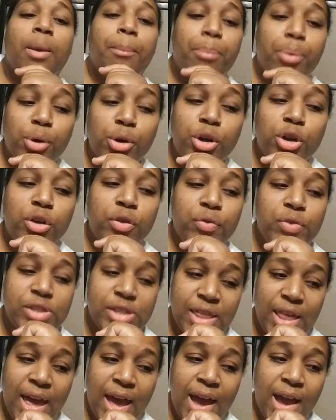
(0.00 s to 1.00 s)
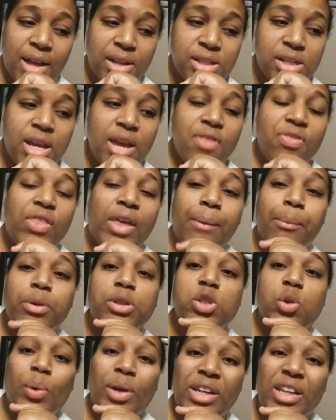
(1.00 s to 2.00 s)
proves that they will
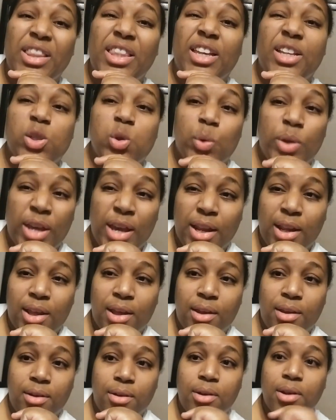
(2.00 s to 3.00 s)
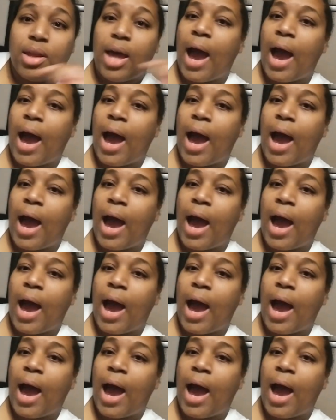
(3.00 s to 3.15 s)
do anything to get it.